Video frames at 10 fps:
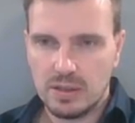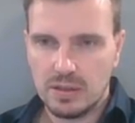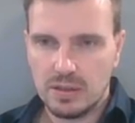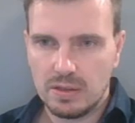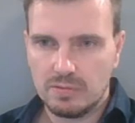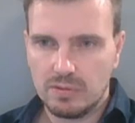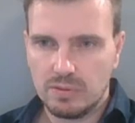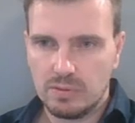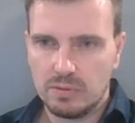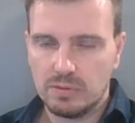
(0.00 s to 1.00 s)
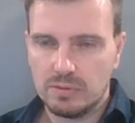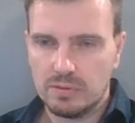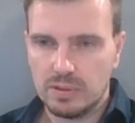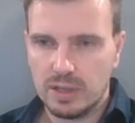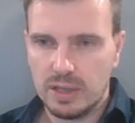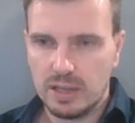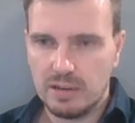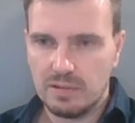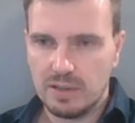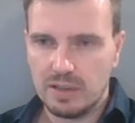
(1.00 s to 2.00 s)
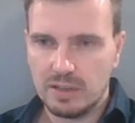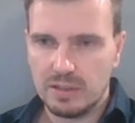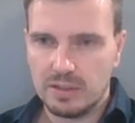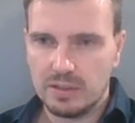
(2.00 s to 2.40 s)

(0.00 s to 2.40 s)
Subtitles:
therefore area